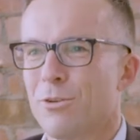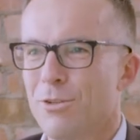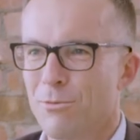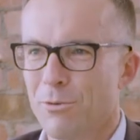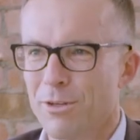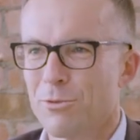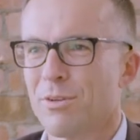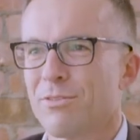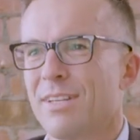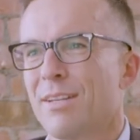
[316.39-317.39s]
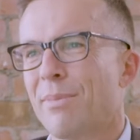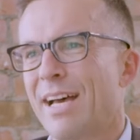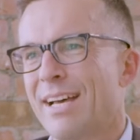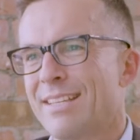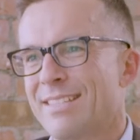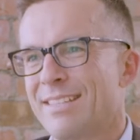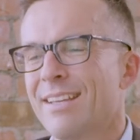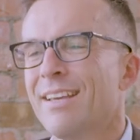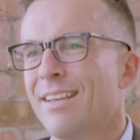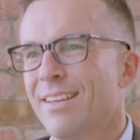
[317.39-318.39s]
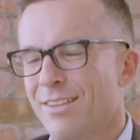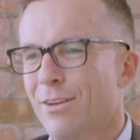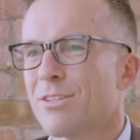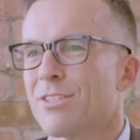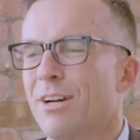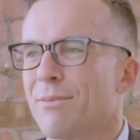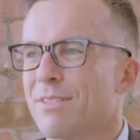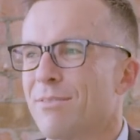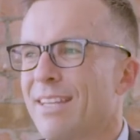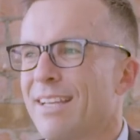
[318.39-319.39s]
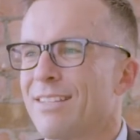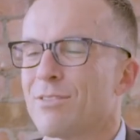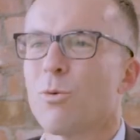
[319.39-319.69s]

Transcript: who you've worked with in the past, those types of things.